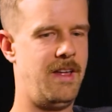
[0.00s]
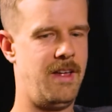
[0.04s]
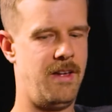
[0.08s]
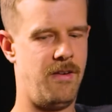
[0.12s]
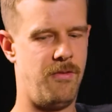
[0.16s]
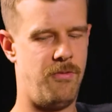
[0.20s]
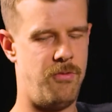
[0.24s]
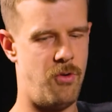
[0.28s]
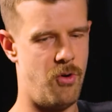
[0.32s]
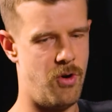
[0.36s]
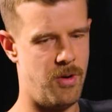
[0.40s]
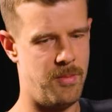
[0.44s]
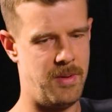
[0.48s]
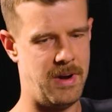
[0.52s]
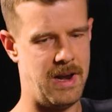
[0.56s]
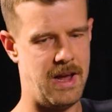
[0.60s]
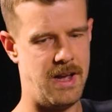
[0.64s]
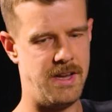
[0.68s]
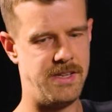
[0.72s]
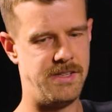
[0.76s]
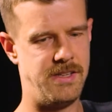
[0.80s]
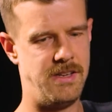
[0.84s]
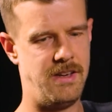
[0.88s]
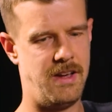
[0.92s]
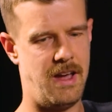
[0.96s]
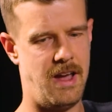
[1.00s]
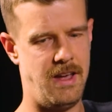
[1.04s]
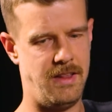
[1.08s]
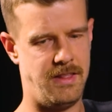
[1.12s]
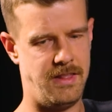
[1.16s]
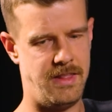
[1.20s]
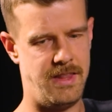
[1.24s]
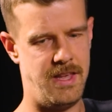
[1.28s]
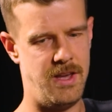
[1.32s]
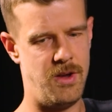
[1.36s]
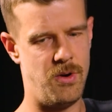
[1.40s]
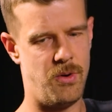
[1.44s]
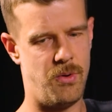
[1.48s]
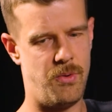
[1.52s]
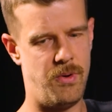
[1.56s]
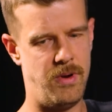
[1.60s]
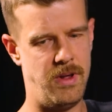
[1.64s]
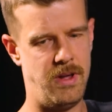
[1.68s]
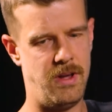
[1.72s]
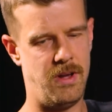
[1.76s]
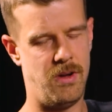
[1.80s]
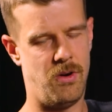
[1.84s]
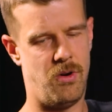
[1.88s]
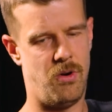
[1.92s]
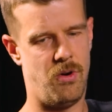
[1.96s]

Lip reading: formalizing a theory